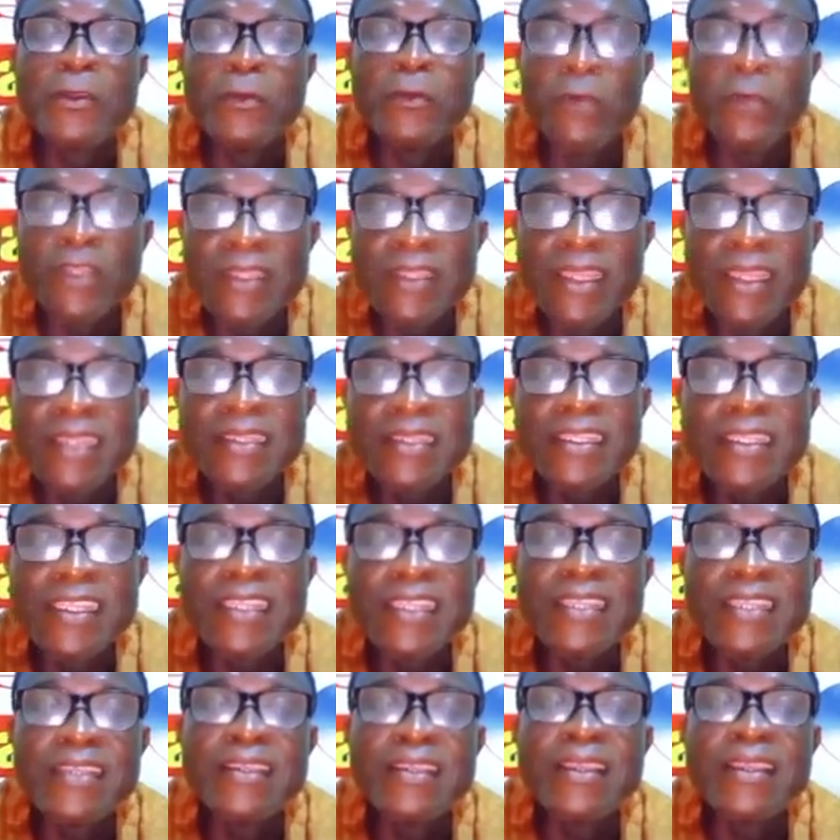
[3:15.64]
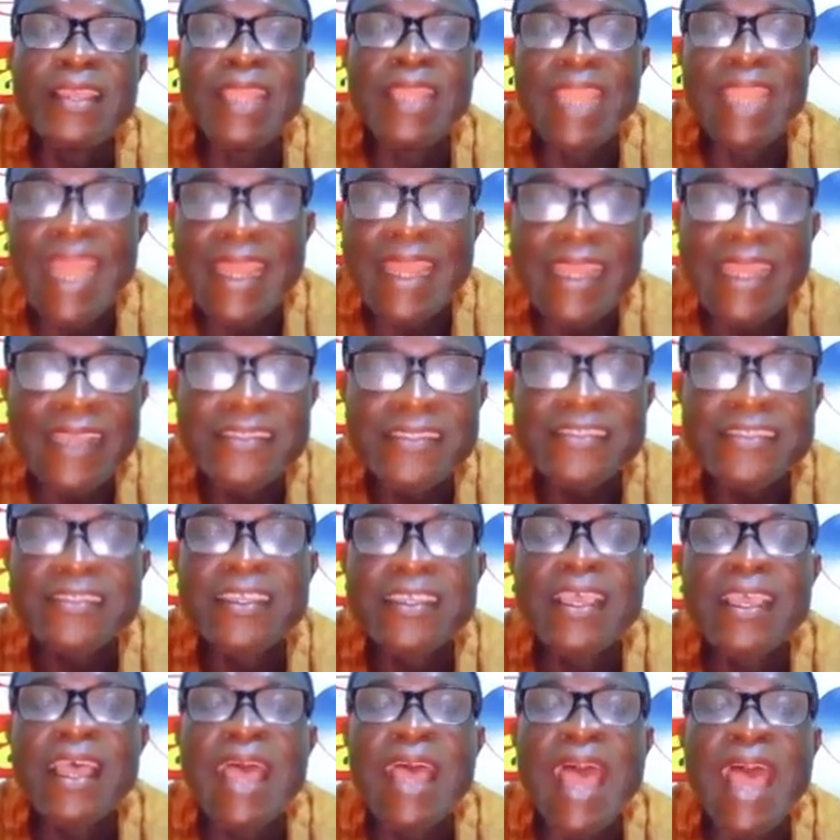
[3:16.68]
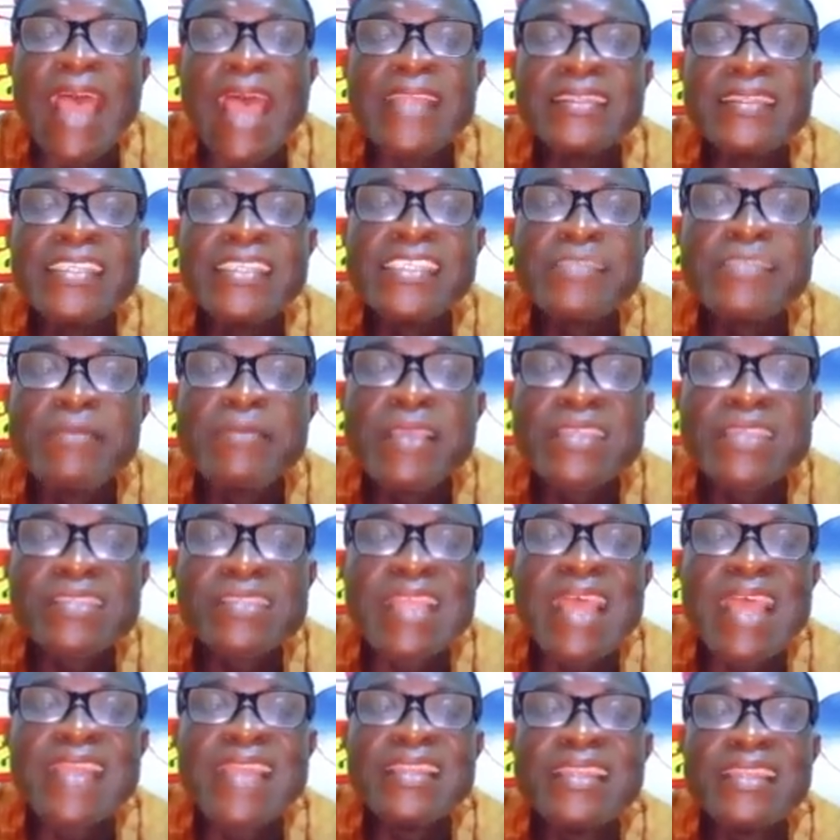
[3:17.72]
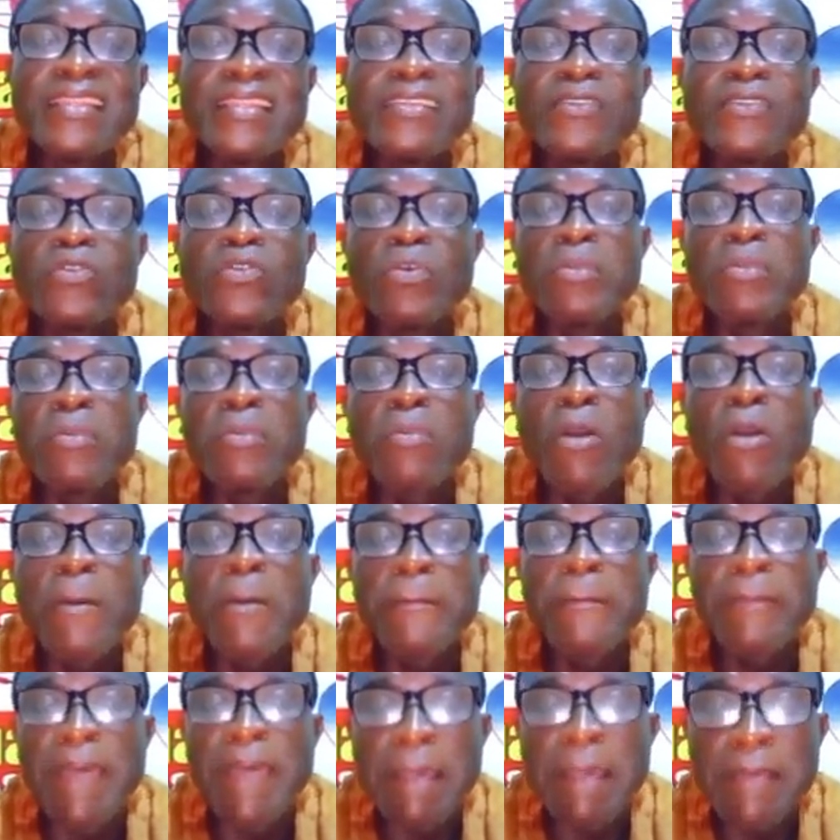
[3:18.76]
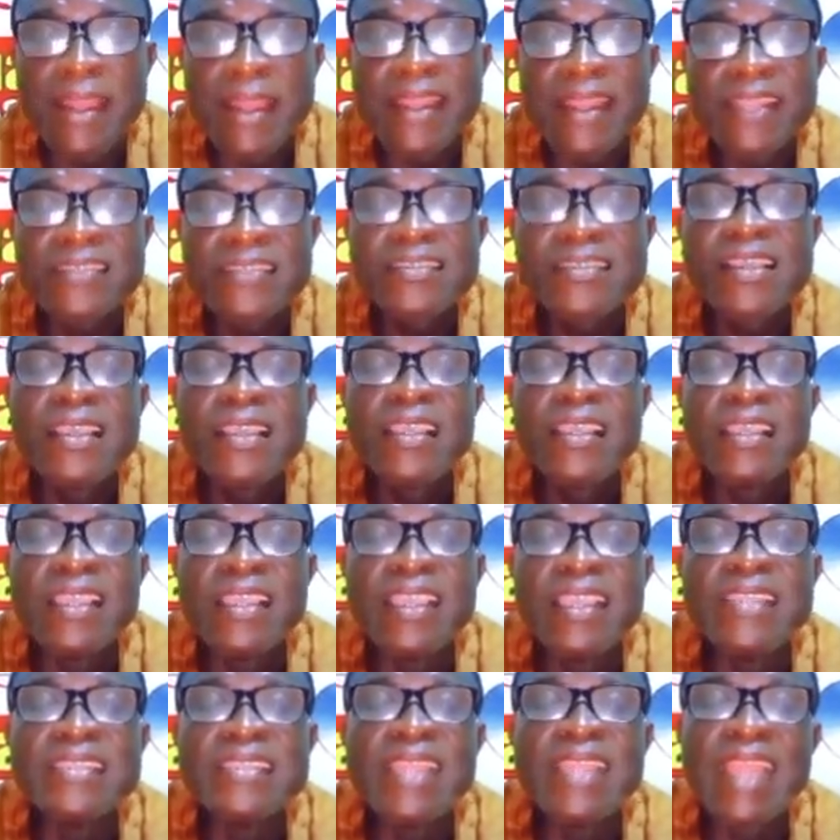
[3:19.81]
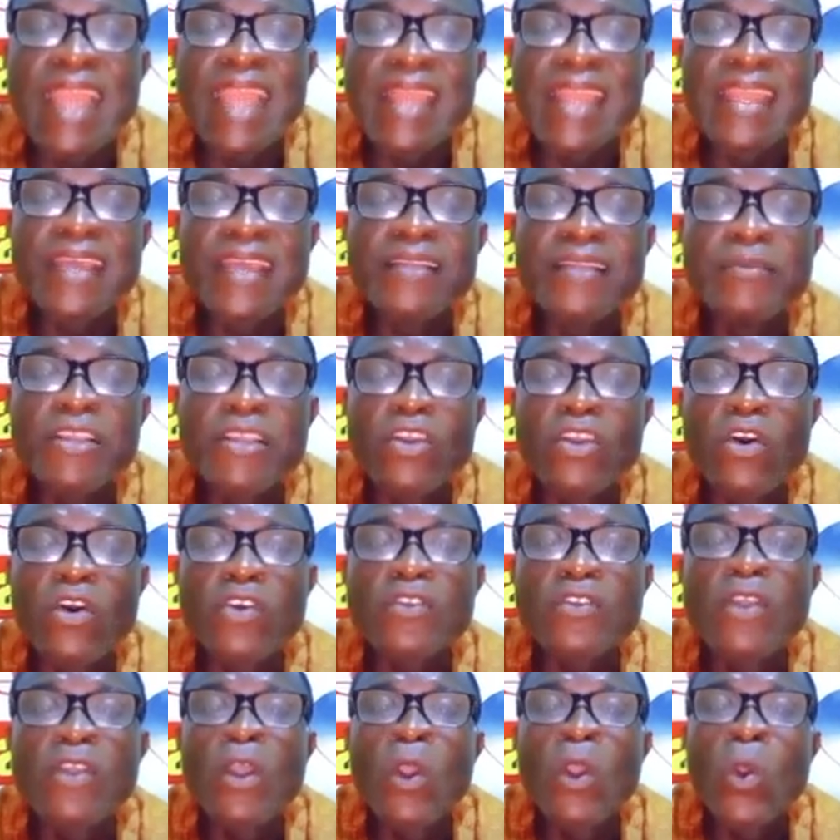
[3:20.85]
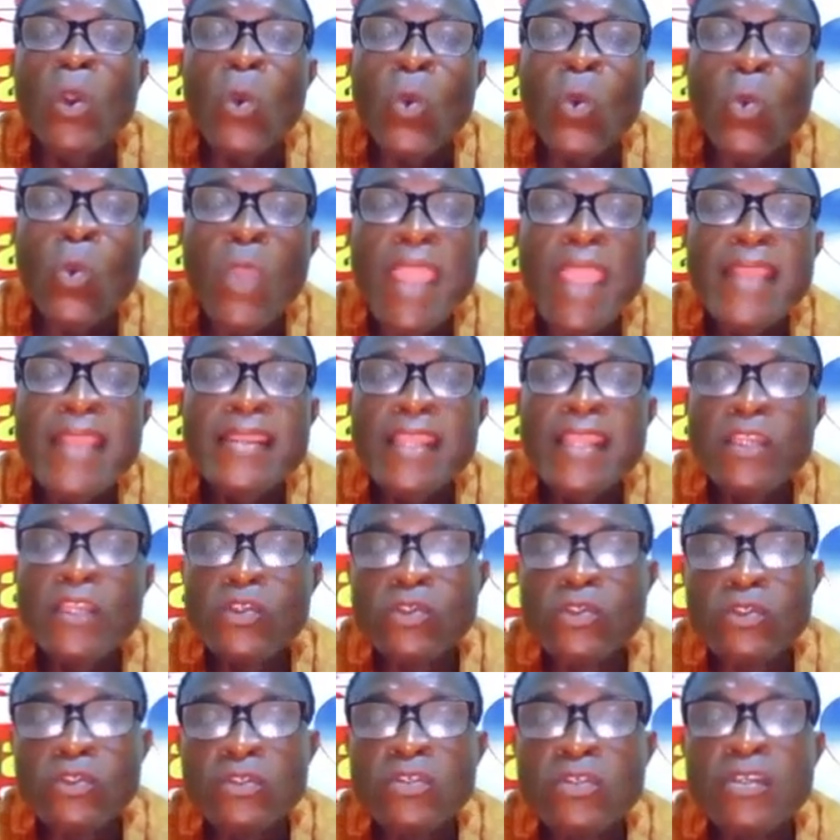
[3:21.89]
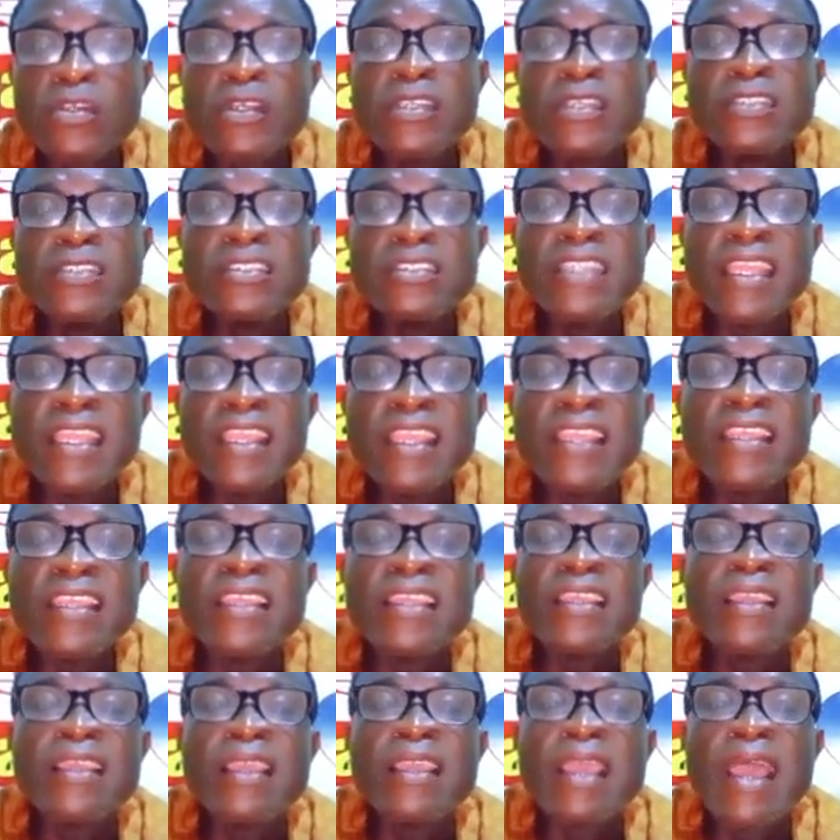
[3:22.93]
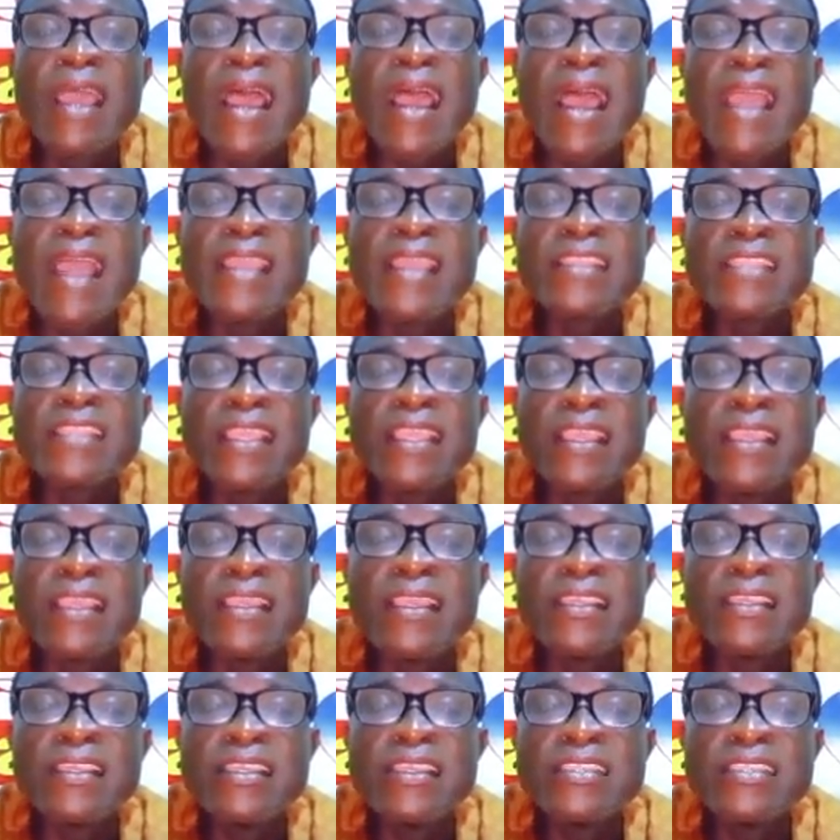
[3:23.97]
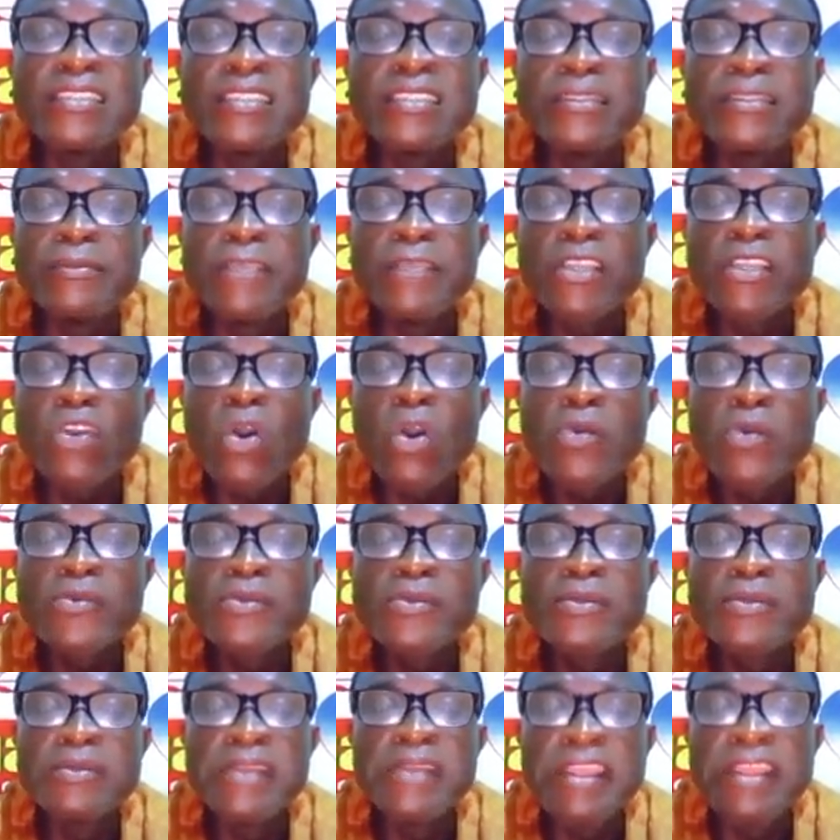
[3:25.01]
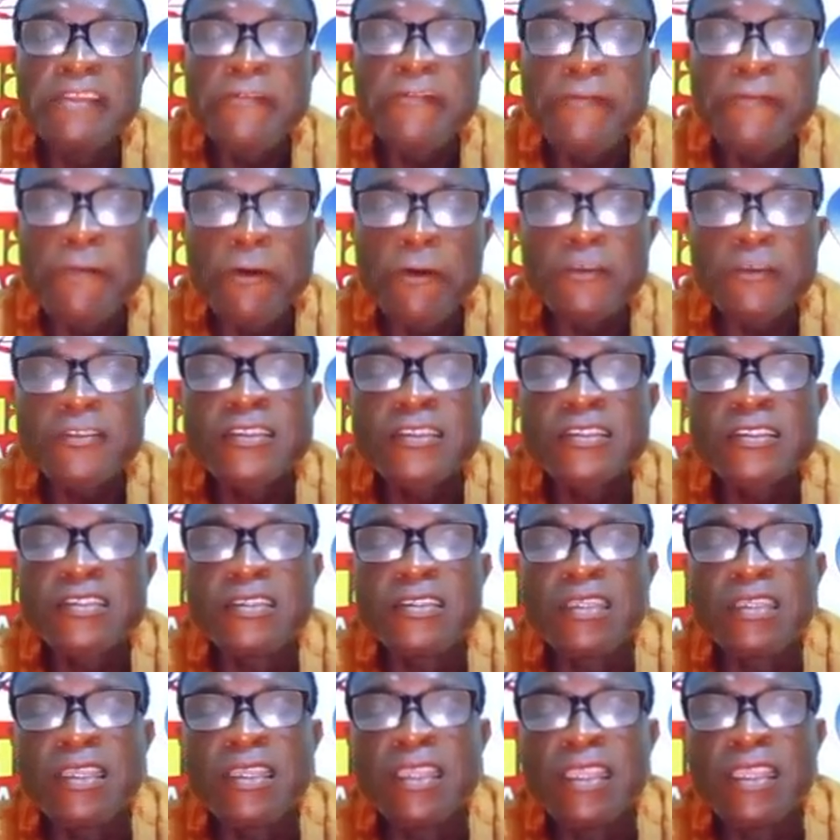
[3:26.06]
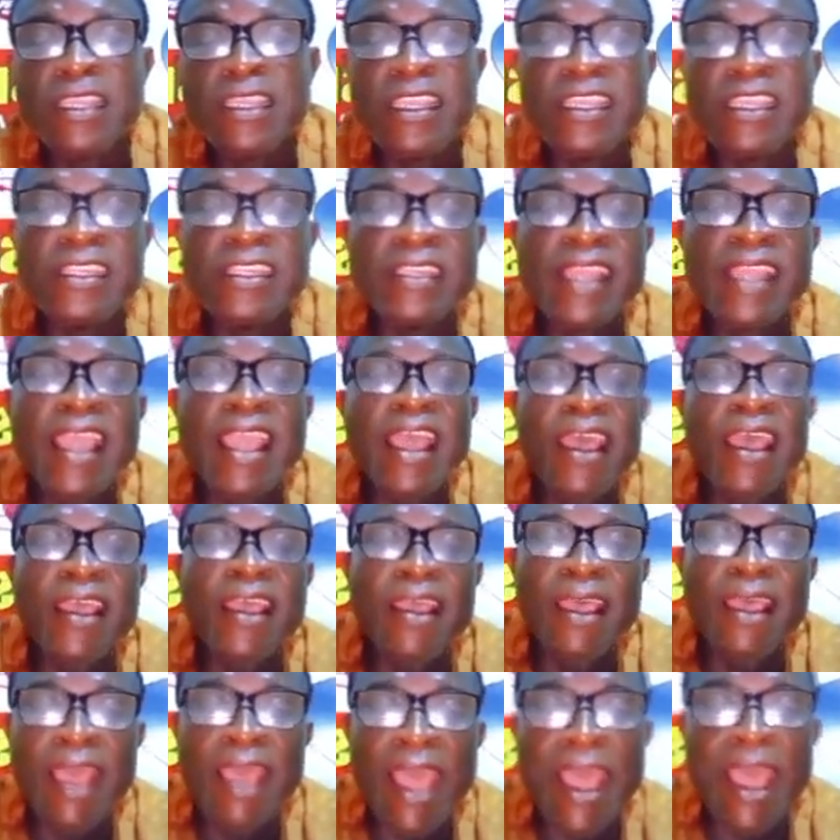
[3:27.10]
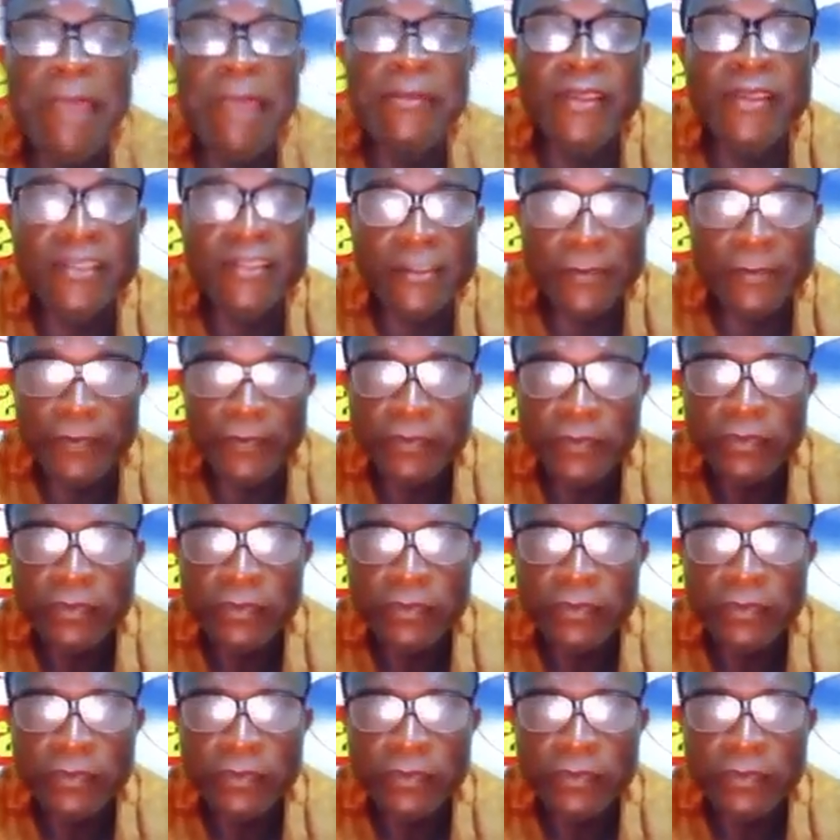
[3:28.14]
within the learners. And this makes learning to be more permanent in the learner, because when they do, it becomes reinforced in their habit.